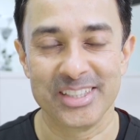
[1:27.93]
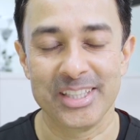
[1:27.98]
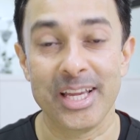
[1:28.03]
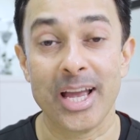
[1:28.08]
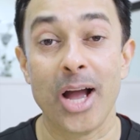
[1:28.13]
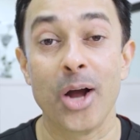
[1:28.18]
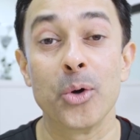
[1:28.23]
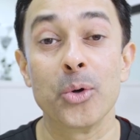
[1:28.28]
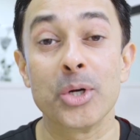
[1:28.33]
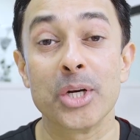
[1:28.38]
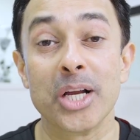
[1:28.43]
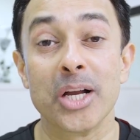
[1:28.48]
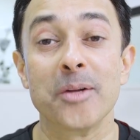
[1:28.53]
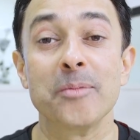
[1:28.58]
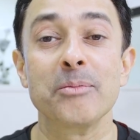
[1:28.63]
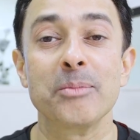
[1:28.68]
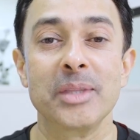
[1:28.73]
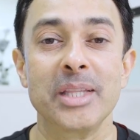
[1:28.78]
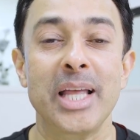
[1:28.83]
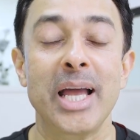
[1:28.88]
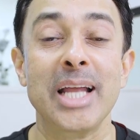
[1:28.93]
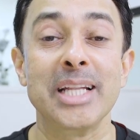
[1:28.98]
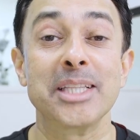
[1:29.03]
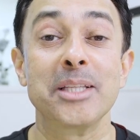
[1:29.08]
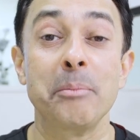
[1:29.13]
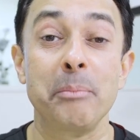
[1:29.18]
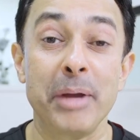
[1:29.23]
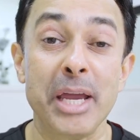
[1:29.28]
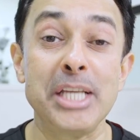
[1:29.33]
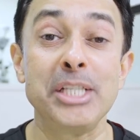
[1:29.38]
the outcome
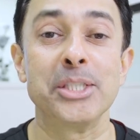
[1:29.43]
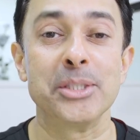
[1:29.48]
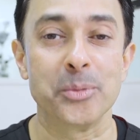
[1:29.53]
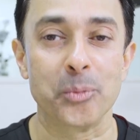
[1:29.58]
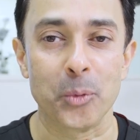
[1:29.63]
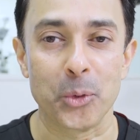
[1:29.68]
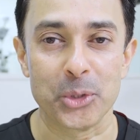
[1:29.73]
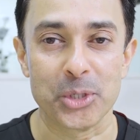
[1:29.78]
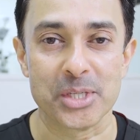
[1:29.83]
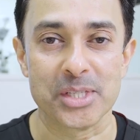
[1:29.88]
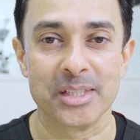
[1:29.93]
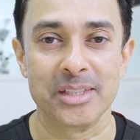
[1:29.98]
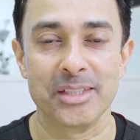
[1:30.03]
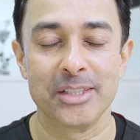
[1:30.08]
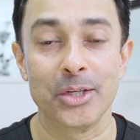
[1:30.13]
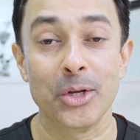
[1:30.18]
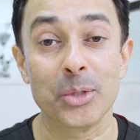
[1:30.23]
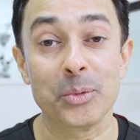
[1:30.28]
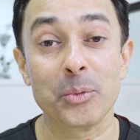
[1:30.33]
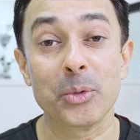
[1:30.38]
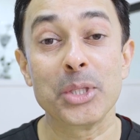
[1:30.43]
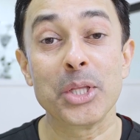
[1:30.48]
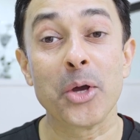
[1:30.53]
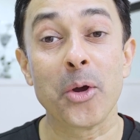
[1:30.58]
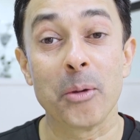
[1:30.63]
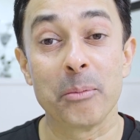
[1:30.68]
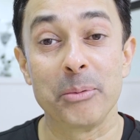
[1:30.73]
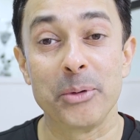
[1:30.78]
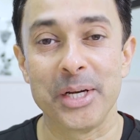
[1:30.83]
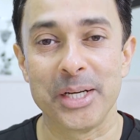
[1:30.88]
that the patient wants, not what the
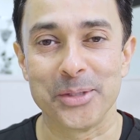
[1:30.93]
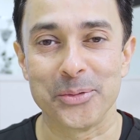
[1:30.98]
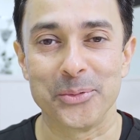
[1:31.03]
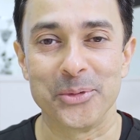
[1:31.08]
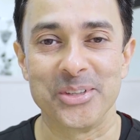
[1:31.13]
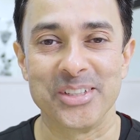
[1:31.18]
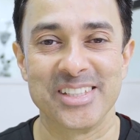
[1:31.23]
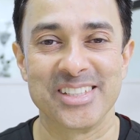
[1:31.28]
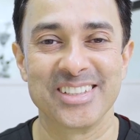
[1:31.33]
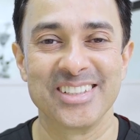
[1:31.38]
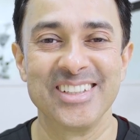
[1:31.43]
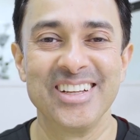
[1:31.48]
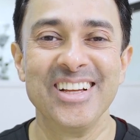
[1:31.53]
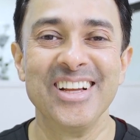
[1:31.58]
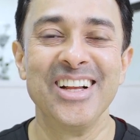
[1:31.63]
operator wants.